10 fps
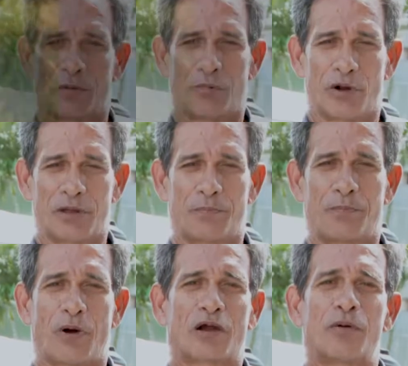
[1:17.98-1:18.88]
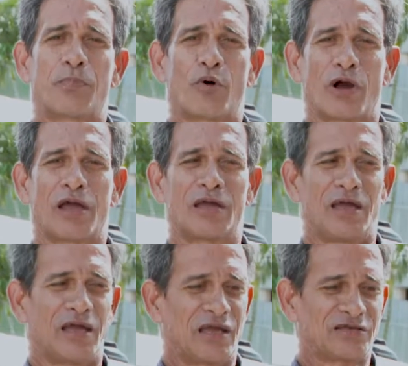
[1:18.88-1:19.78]
Boy. Pucker Boy
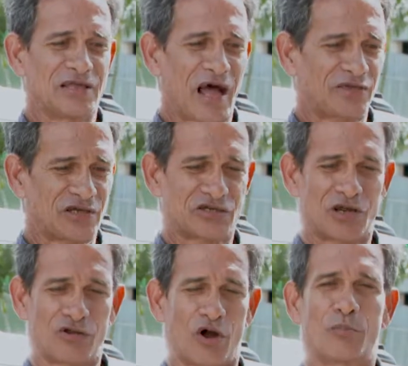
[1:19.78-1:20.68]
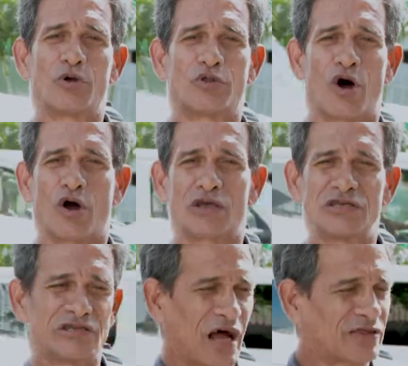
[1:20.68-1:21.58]
is not just a normal dog.
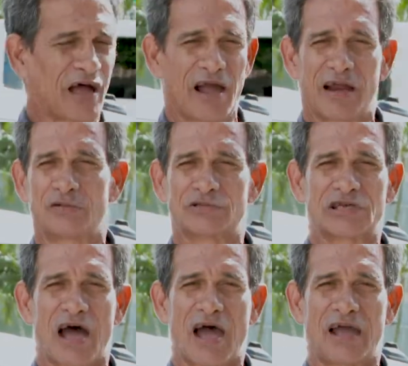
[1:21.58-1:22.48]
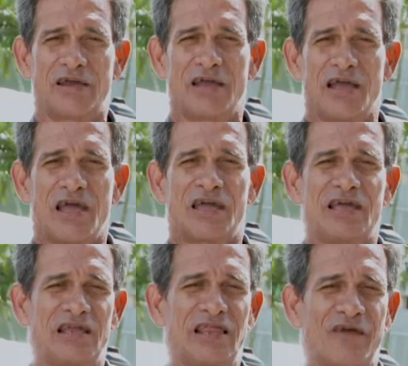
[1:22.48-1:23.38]
He's not tied outside.
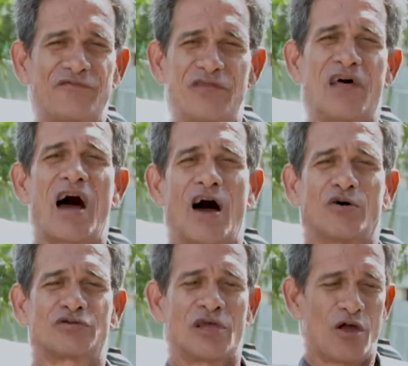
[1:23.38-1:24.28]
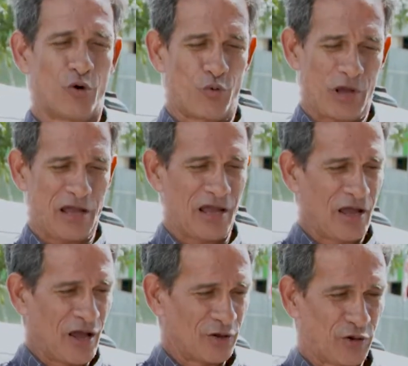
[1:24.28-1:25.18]
He lives in the house. I
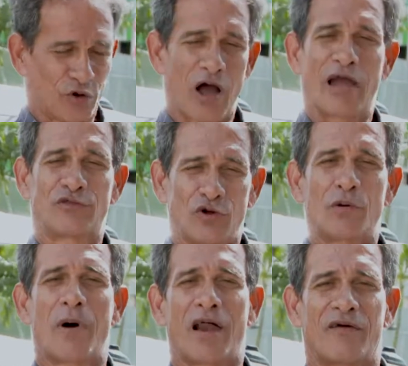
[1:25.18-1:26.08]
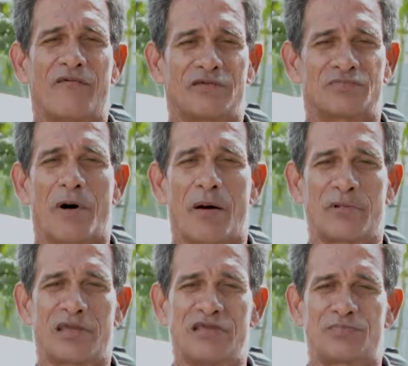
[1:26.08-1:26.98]
took him out of his
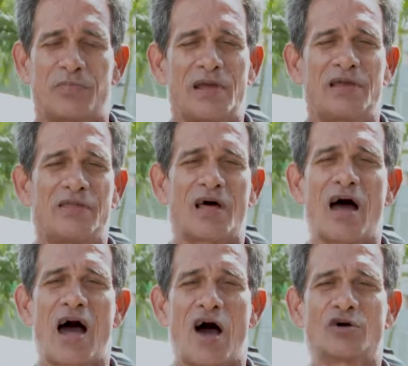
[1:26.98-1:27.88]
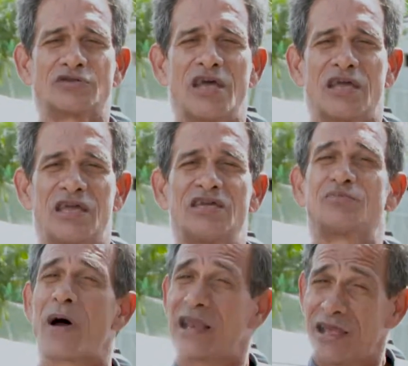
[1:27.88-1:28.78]
mommy. He's been in the house. He's
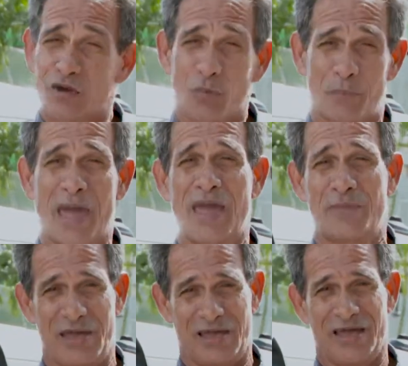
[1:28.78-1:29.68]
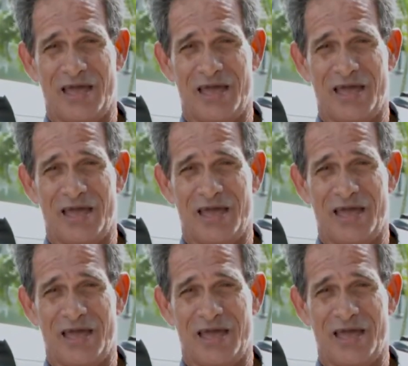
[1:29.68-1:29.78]
my little baby.